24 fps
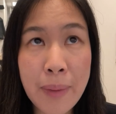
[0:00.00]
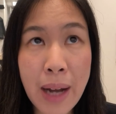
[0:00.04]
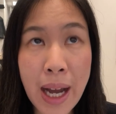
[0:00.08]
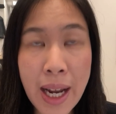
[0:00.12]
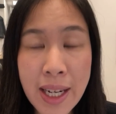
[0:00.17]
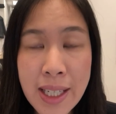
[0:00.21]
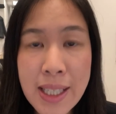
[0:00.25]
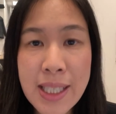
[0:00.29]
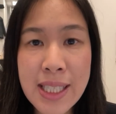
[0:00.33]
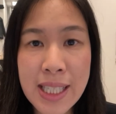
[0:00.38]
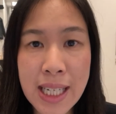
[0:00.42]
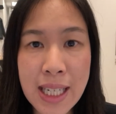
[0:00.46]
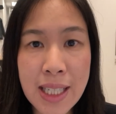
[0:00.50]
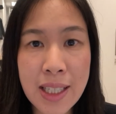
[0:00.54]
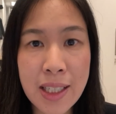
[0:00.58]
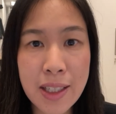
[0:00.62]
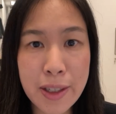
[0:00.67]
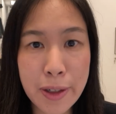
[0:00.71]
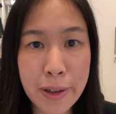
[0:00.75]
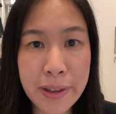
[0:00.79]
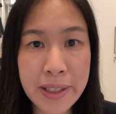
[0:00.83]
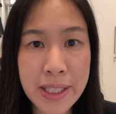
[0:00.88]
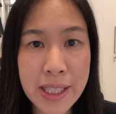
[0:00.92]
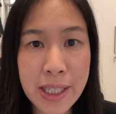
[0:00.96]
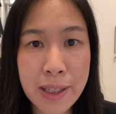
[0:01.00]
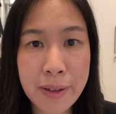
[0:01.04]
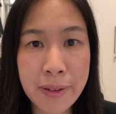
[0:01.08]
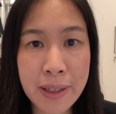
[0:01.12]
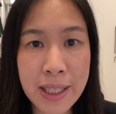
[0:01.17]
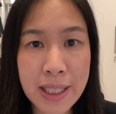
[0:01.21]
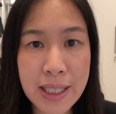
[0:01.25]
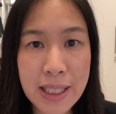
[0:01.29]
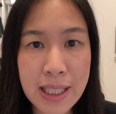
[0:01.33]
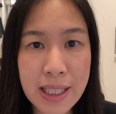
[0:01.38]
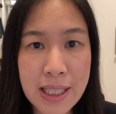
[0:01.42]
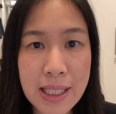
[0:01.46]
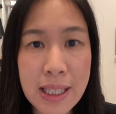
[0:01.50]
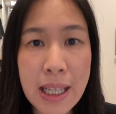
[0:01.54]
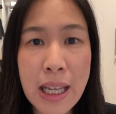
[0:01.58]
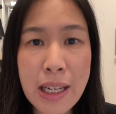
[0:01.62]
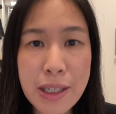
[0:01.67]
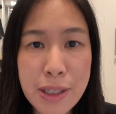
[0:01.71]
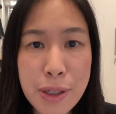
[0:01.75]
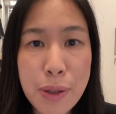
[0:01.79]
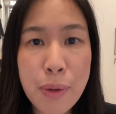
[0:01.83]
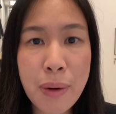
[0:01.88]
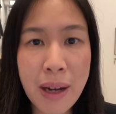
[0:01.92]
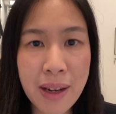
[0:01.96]
unintended consequences that
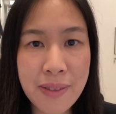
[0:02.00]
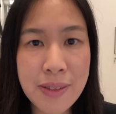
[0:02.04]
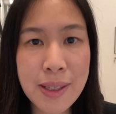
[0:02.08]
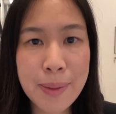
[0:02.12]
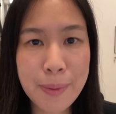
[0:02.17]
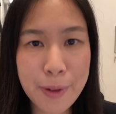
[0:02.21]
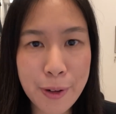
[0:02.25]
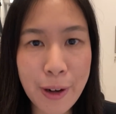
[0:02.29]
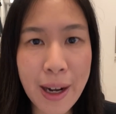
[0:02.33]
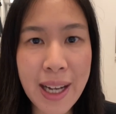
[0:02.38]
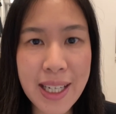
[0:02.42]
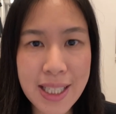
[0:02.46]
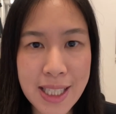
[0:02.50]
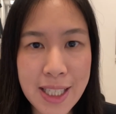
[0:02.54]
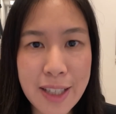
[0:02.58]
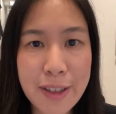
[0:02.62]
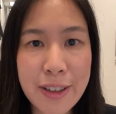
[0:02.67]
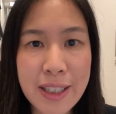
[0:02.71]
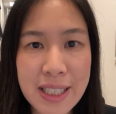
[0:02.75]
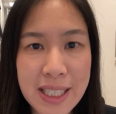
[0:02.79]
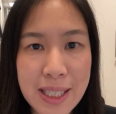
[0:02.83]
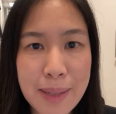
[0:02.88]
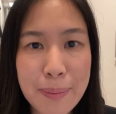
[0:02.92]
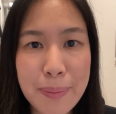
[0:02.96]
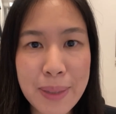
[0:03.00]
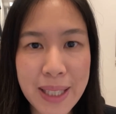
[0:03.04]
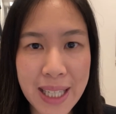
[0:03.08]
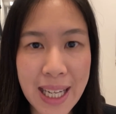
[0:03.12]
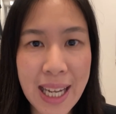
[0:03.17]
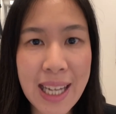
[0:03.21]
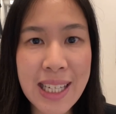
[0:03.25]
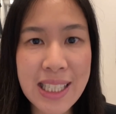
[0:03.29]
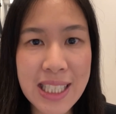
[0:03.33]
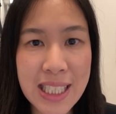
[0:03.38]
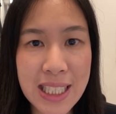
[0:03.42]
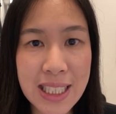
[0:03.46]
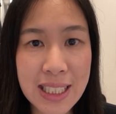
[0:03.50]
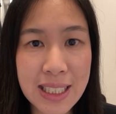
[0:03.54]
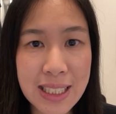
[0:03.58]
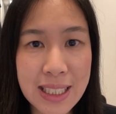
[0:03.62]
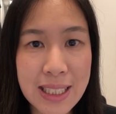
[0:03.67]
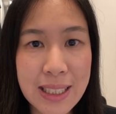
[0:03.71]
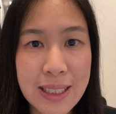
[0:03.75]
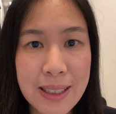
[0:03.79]
do have some quite serious implications.